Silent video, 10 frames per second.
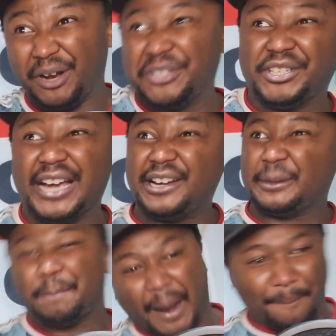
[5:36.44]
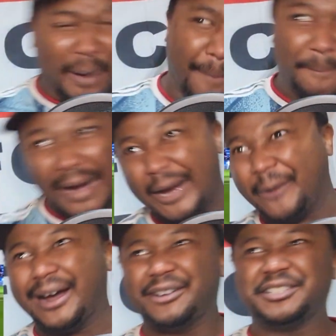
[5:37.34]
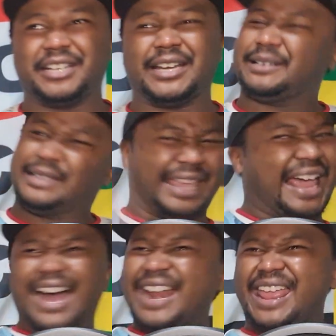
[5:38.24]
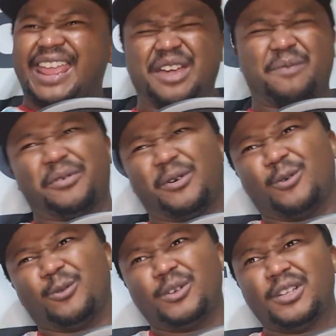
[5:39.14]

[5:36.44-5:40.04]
barge you down and pat, pat, pat around you. Out of here, bro.